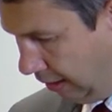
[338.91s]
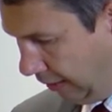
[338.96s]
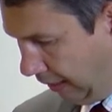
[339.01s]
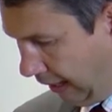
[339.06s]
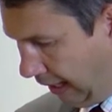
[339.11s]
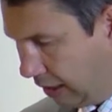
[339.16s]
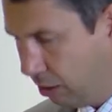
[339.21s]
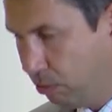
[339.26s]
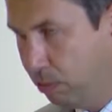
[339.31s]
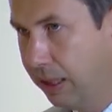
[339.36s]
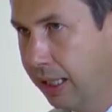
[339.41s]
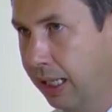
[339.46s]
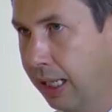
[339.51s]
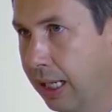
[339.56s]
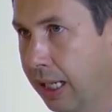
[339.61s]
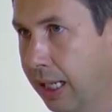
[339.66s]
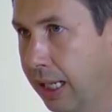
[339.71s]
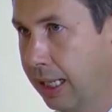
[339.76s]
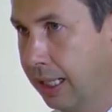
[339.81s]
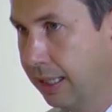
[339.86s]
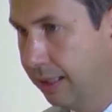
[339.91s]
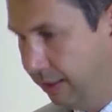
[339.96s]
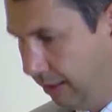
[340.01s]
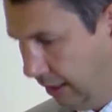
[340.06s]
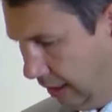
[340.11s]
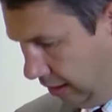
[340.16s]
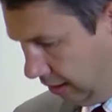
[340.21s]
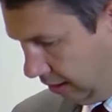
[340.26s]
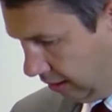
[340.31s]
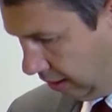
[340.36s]
That's been clear
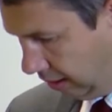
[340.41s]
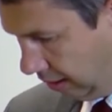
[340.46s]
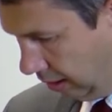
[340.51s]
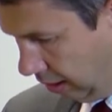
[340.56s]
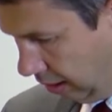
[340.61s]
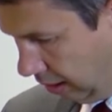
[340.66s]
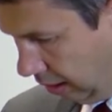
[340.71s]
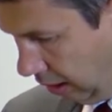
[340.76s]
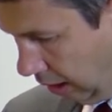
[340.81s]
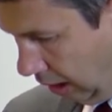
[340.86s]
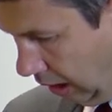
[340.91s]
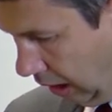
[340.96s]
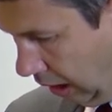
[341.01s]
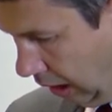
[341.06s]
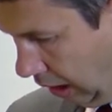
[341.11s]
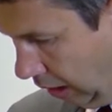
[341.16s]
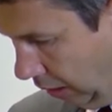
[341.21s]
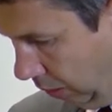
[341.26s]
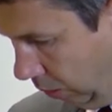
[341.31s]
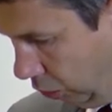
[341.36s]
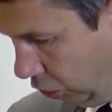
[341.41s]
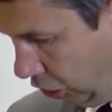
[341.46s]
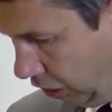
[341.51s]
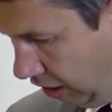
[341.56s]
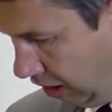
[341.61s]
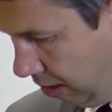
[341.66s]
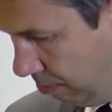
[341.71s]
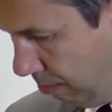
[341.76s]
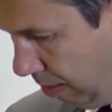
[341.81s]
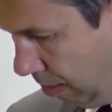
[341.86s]
since Lord
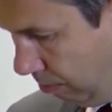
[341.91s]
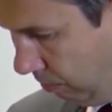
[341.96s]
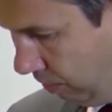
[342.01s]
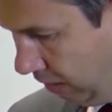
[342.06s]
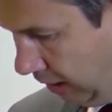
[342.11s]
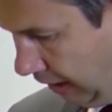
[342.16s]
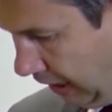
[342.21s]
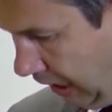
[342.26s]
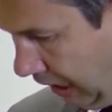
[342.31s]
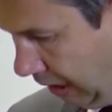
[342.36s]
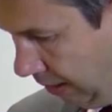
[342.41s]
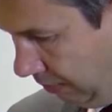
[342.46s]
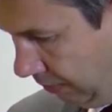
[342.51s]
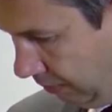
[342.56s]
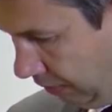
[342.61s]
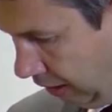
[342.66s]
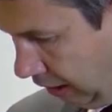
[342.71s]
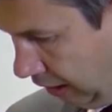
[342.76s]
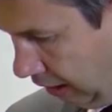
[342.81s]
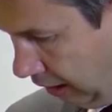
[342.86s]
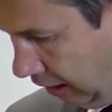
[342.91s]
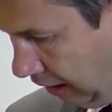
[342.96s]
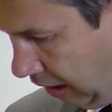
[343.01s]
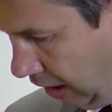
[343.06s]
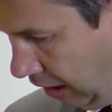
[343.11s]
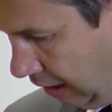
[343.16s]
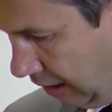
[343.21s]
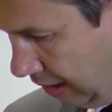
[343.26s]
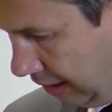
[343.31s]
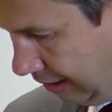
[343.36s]
Justice Mummery gave
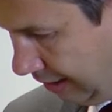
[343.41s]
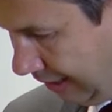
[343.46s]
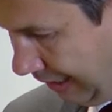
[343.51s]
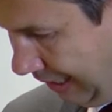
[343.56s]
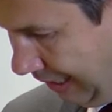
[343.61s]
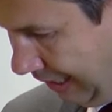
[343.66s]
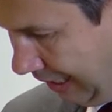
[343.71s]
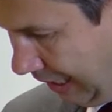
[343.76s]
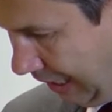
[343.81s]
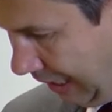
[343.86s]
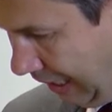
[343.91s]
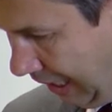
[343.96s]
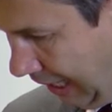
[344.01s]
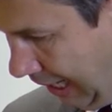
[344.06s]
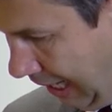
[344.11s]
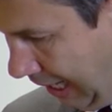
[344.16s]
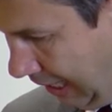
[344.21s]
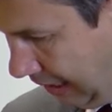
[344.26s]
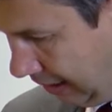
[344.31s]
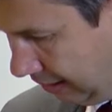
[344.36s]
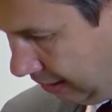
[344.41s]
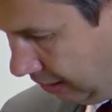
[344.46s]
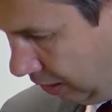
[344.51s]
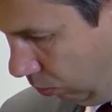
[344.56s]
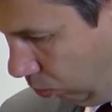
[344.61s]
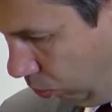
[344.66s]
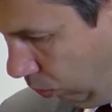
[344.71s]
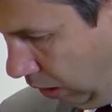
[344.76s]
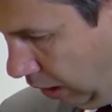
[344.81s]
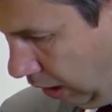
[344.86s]
guidance in X
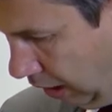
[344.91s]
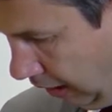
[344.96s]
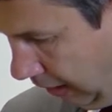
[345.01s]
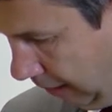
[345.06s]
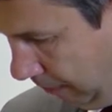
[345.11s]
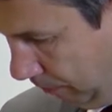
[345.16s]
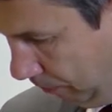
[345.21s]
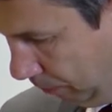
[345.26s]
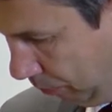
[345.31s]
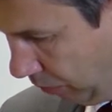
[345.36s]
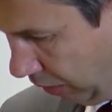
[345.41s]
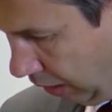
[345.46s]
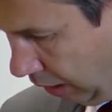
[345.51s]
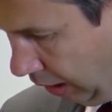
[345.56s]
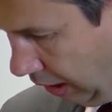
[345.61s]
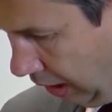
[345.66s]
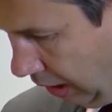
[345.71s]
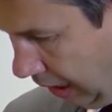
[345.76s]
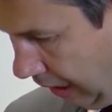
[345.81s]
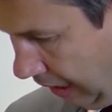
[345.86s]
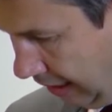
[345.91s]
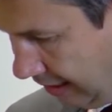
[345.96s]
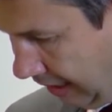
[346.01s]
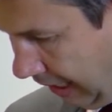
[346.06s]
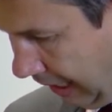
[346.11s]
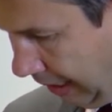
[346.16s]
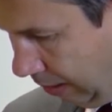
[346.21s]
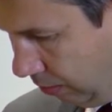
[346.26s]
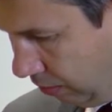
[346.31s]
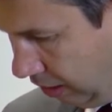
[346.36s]
and Y as
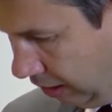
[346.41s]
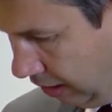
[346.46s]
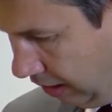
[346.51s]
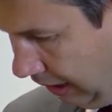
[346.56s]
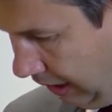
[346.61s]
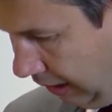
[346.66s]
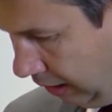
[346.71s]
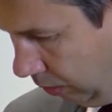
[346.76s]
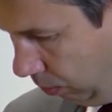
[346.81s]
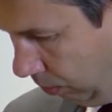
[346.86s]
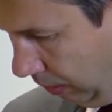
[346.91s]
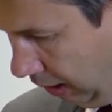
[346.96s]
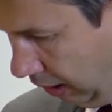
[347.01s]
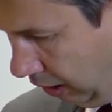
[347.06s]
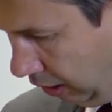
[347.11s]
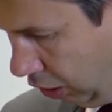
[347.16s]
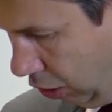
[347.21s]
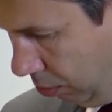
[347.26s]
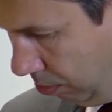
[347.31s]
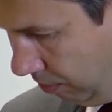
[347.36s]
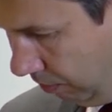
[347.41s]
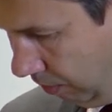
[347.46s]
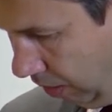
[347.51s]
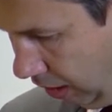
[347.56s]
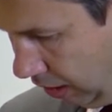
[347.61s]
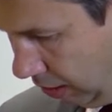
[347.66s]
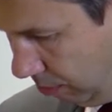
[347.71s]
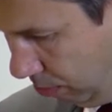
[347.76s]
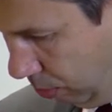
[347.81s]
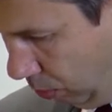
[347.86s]
to how to deal with human
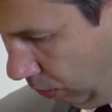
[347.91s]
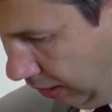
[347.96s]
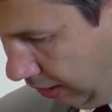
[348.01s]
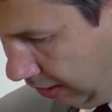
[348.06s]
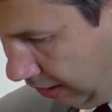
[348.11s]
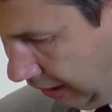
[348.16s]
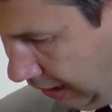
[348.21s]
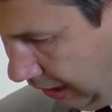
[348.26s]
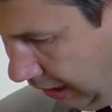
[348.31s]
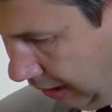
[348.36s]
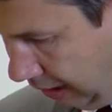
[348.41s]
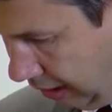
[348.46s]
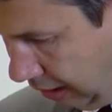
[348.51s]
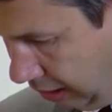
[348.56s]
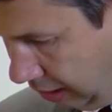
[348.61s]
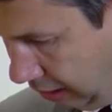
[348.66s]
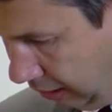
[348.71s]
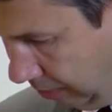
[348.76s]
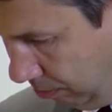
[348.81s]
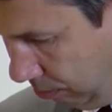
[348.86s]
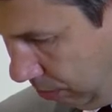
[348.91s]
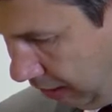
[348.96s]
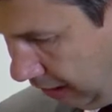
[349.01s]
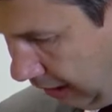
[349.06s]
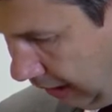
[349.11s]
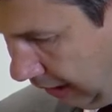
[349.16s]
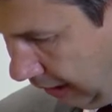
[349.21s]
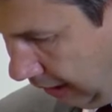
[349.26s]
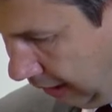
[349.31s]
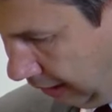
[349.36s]
rights points in
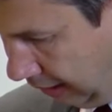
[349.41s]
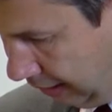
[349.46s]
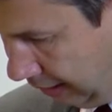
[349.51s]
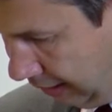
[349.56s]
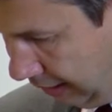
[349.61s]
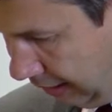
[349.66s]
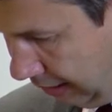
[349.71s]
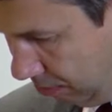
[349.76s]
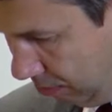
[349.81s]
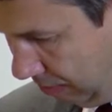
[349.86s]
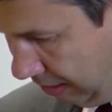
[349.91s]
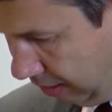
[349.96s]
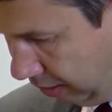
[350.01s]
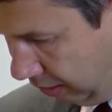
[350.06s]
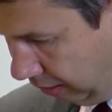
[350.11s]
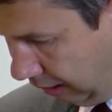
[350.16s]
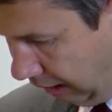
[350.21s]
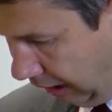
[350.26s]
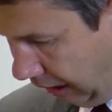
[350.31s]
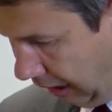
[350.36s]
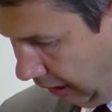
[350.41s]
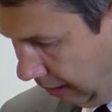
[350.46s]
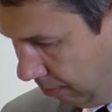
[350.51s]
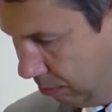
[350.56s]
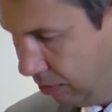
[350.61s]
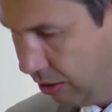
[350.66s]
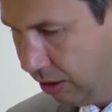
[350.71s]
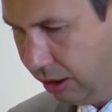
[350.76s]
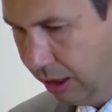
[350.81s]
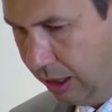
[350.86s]
particular, dismissal
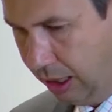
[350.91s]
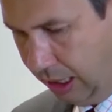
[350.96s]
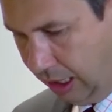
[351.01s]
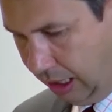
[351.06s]
claims.